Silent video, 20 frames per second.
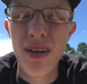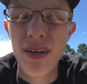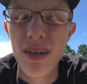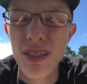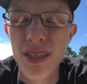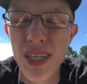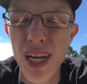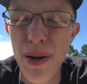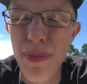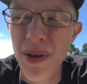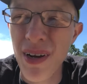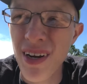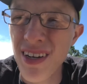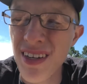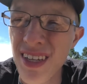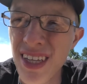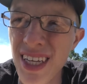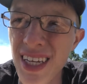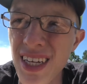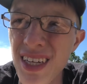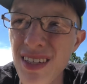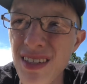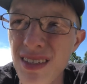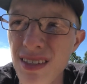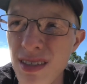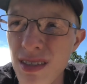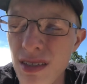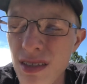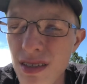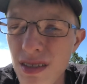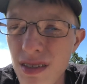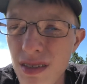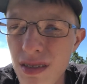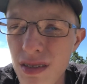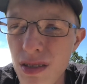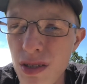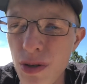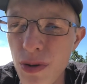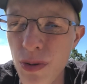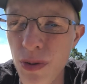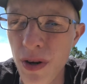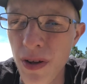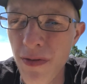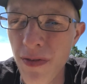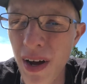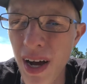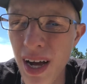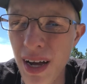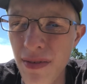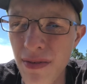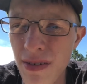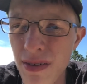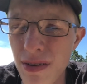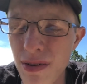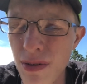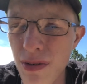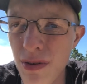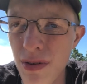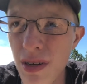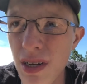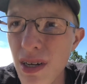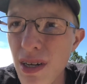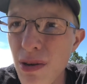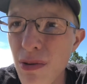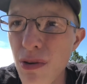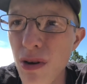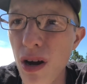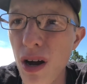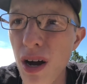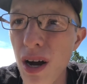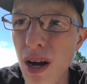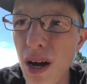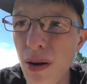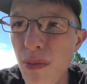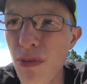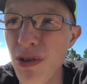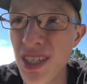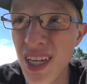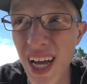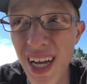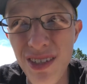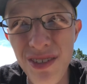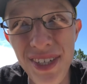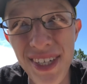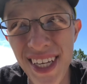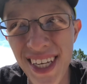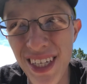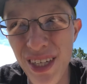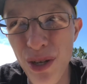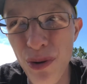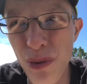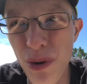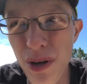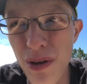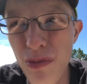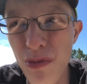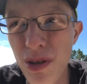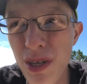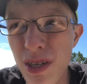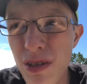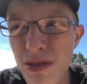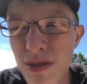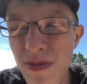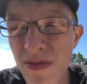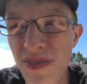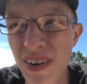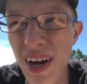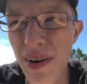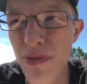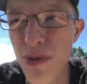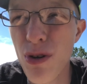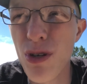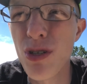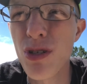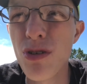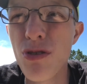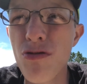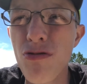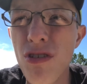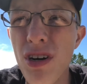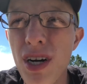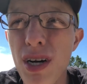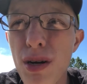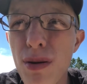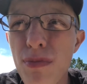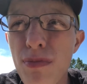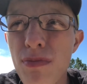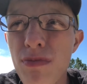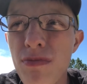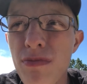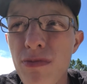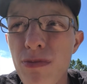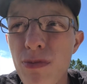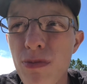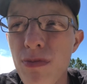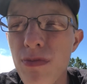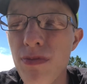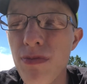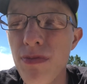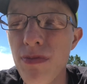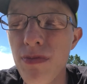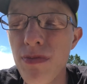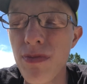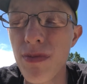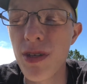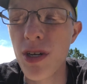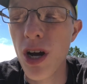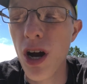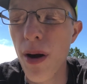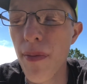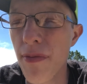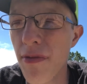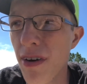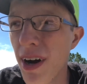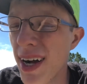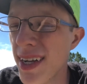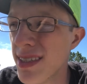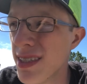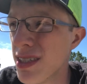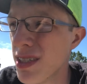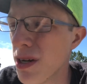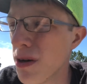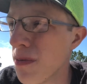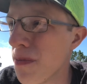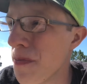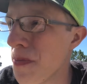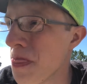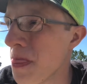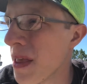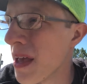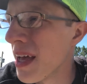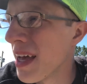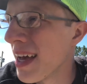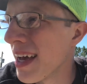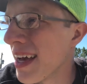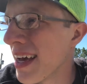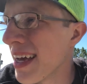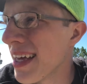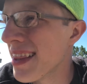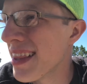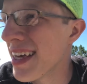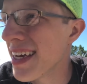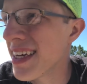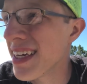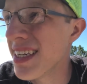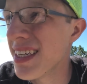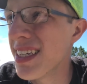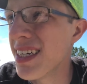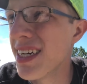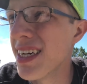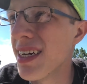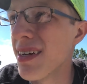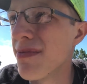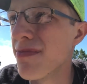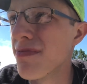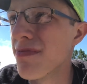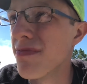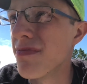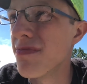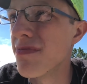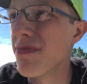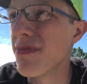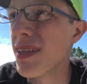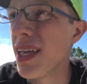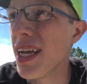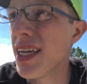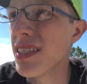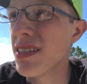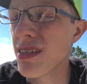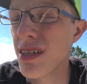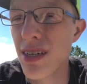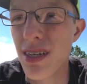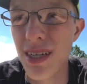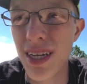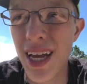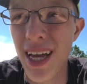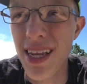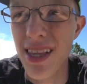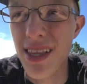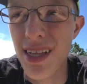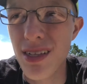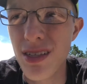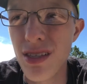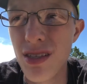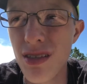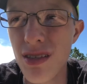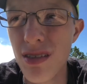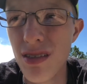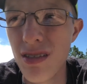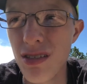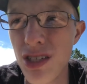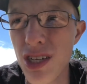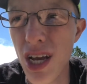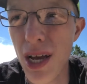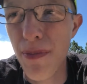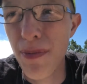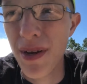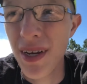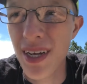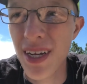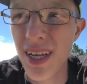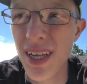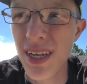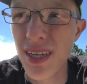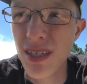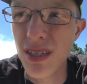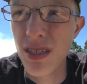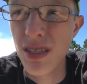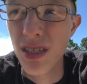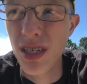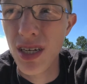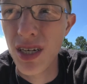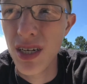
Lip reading: Champion Elite 225, which actually did do it. We used some 532 carbon rods, so he's thinking he's gonna get the Champion,